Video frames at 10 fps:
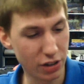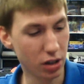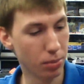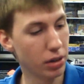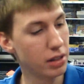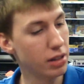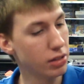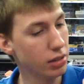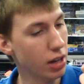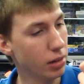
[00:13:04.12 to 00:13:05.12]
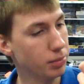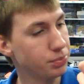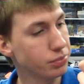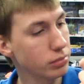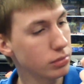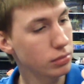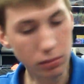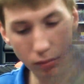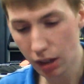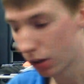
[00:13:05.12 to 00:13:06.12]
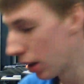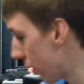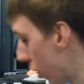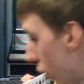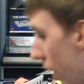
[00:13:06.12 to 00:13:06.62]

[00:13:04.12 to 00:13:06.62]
actually a pretty decent game. Gonna have to